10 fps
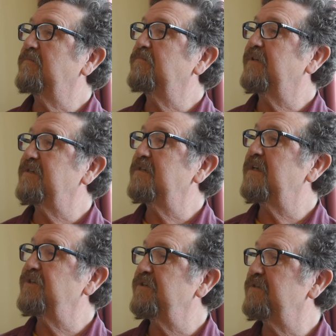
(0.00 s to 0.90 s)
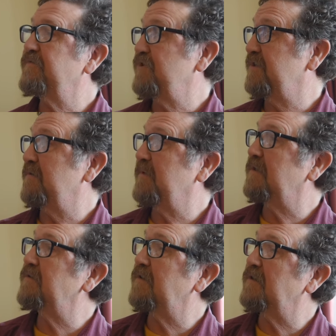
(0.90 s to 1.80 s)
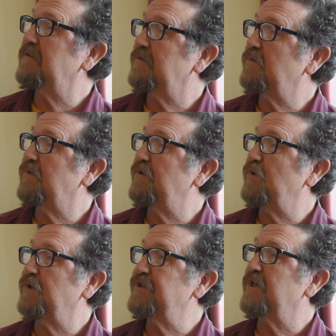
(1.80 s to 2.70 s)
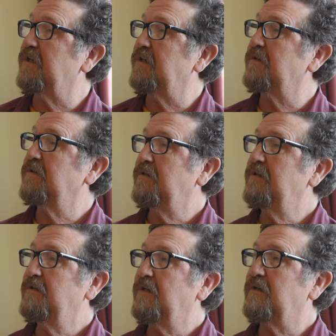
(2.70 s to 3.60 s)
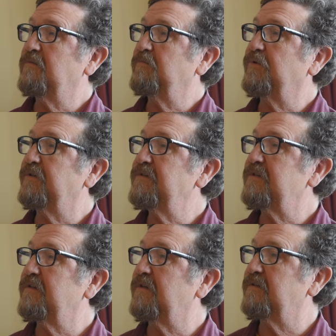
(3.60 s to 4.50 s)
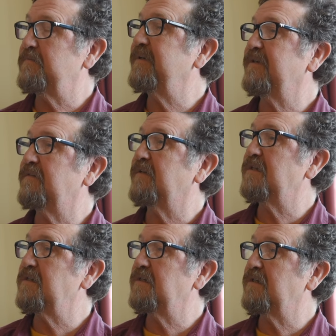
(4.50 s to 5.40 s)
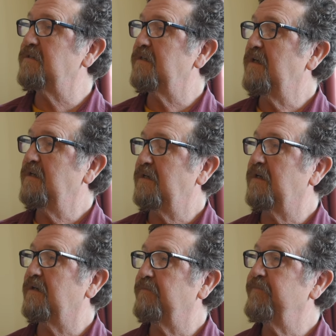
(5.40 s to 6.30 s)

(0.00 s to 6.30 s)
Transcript: presentations of Cittamātra or Yogācāra, how important dependent arising is. Yeah.